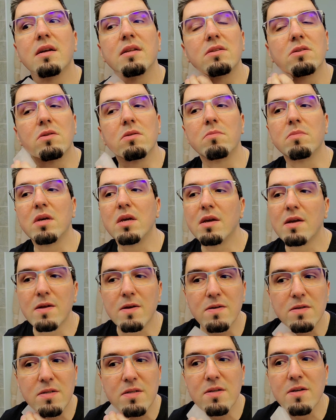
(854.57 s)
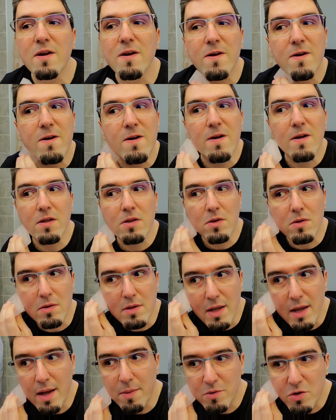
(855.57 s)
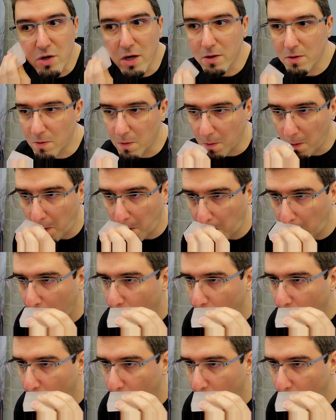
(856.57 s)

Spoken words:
That's on me, because today I'm trying to